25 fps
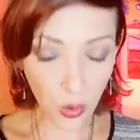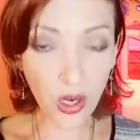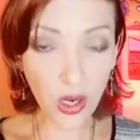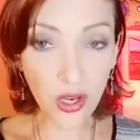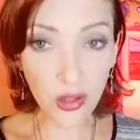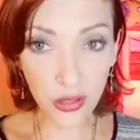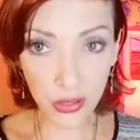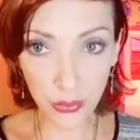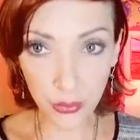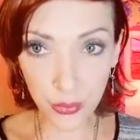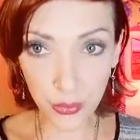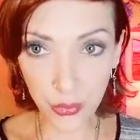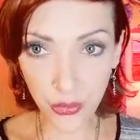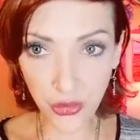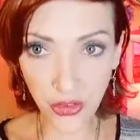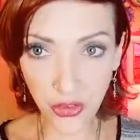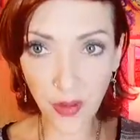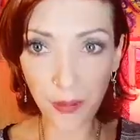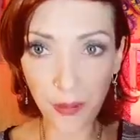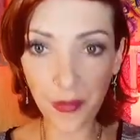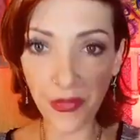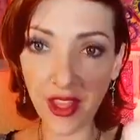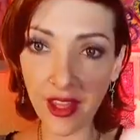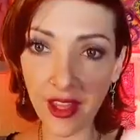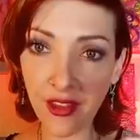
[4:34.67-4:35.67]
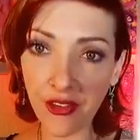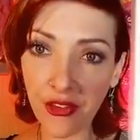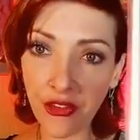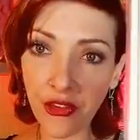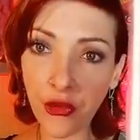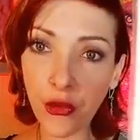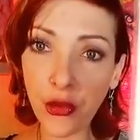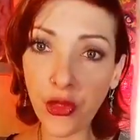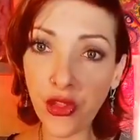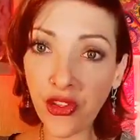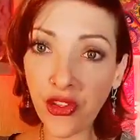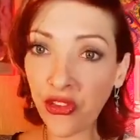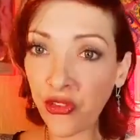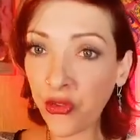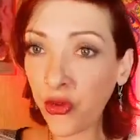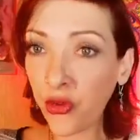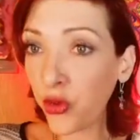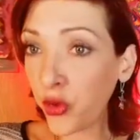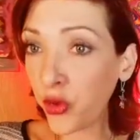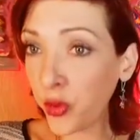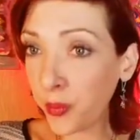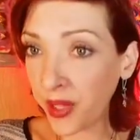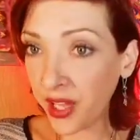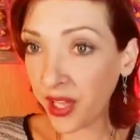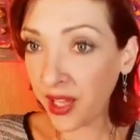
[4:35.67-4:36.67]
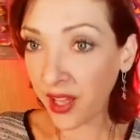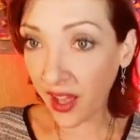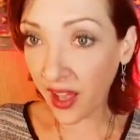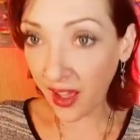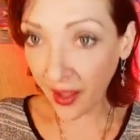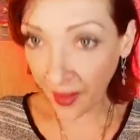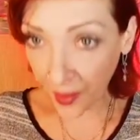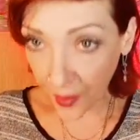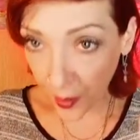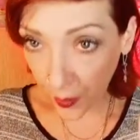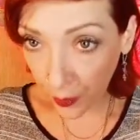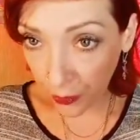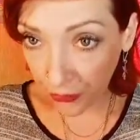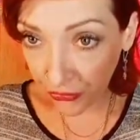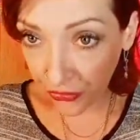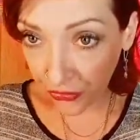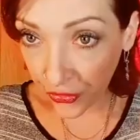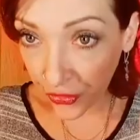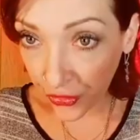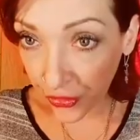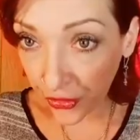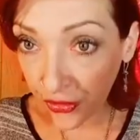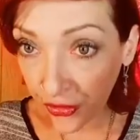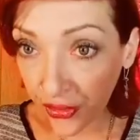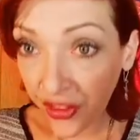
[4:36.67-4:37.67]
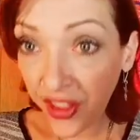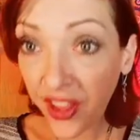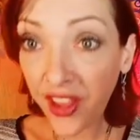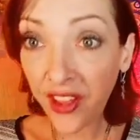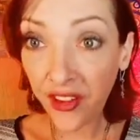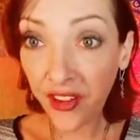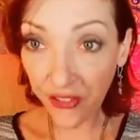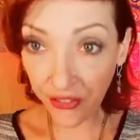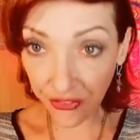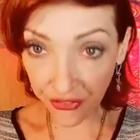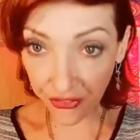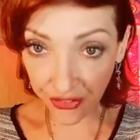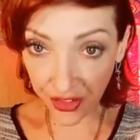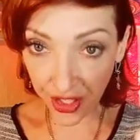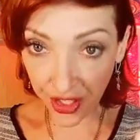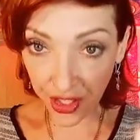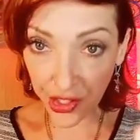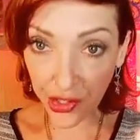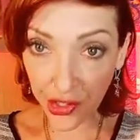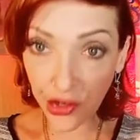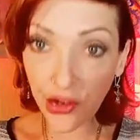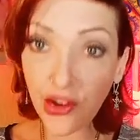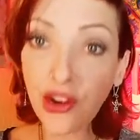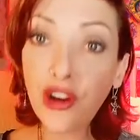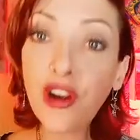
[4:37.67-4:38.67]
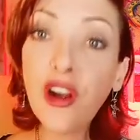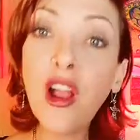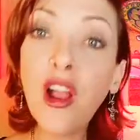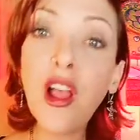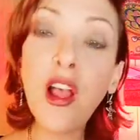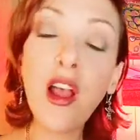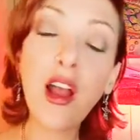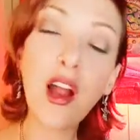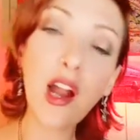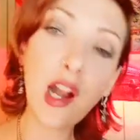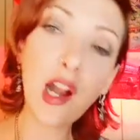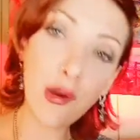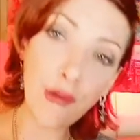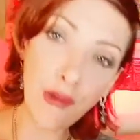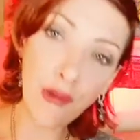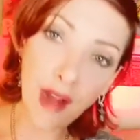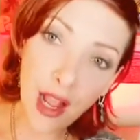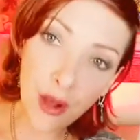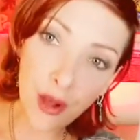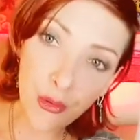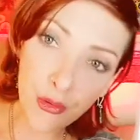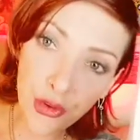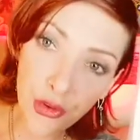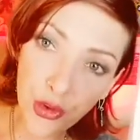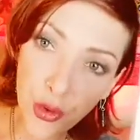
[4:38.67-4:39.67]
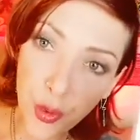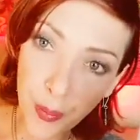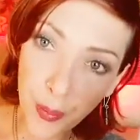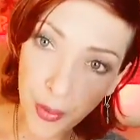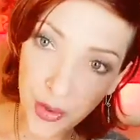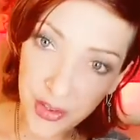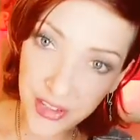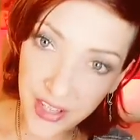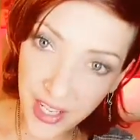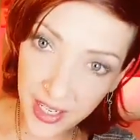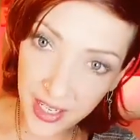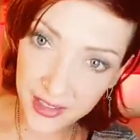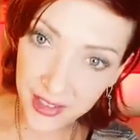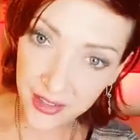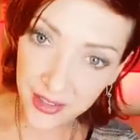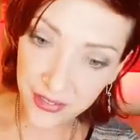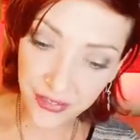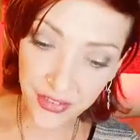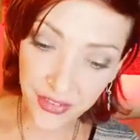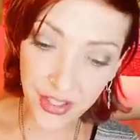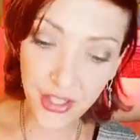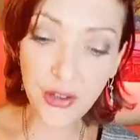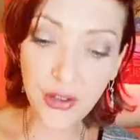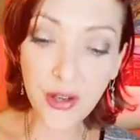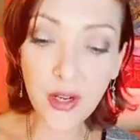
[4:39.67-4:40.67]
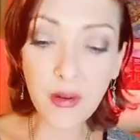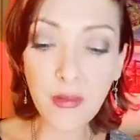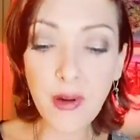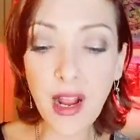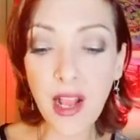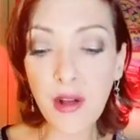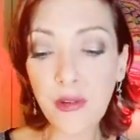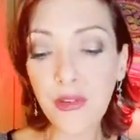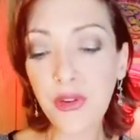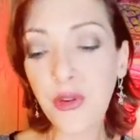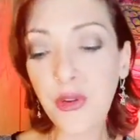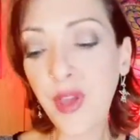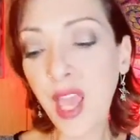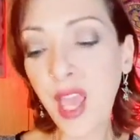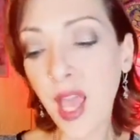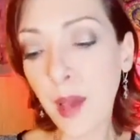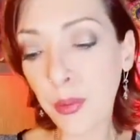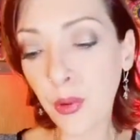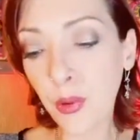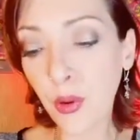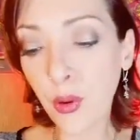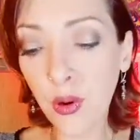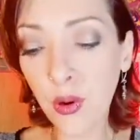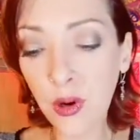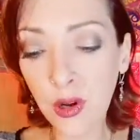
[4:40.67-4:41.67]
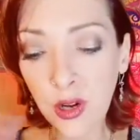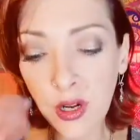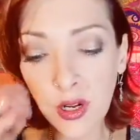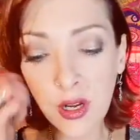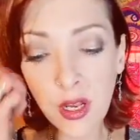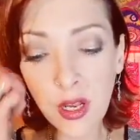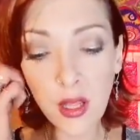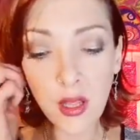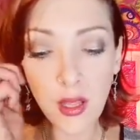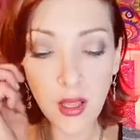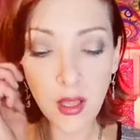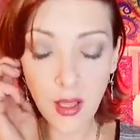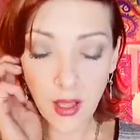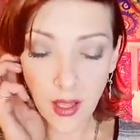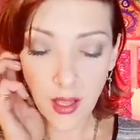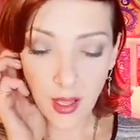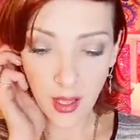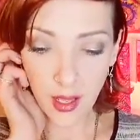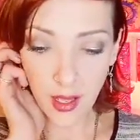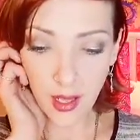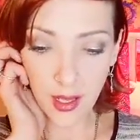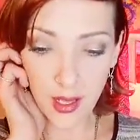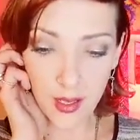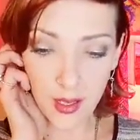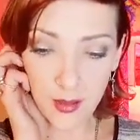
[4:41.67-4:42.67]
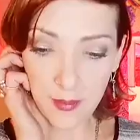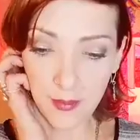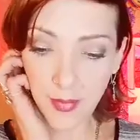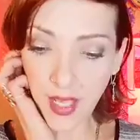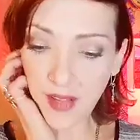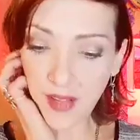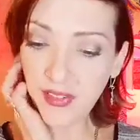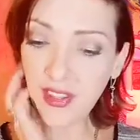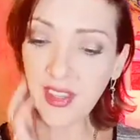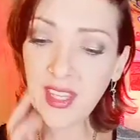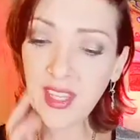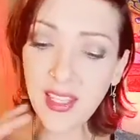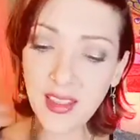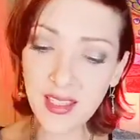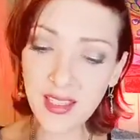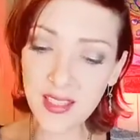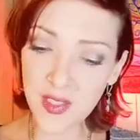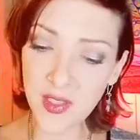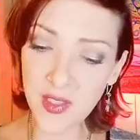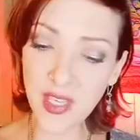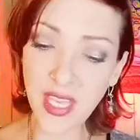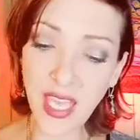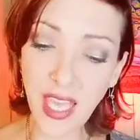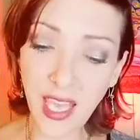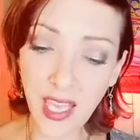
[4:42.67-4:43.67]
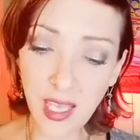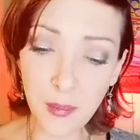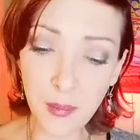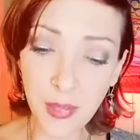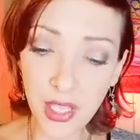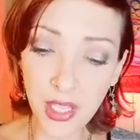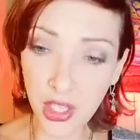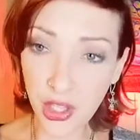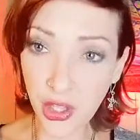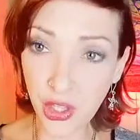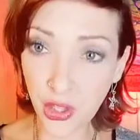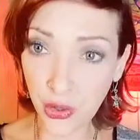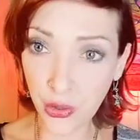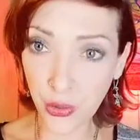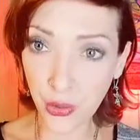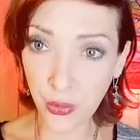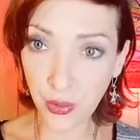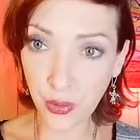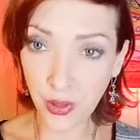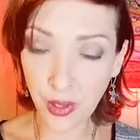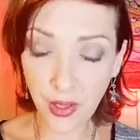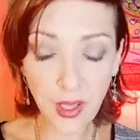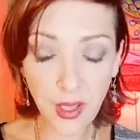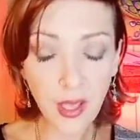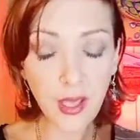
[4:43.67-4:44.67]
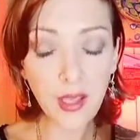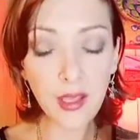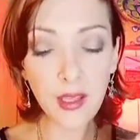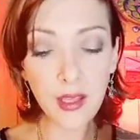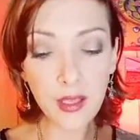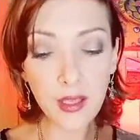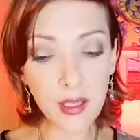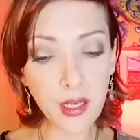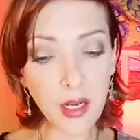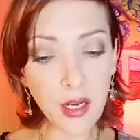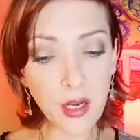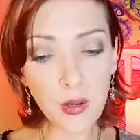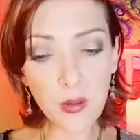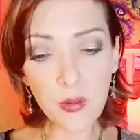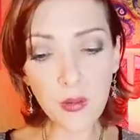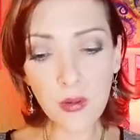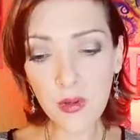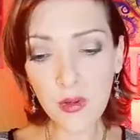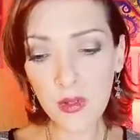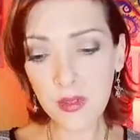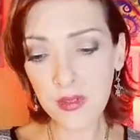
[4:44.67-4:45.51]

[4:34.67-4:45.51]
through something. So this could be a helpful figure around you, a protective figure around you, Capricorn. I feel like this can be you, you know,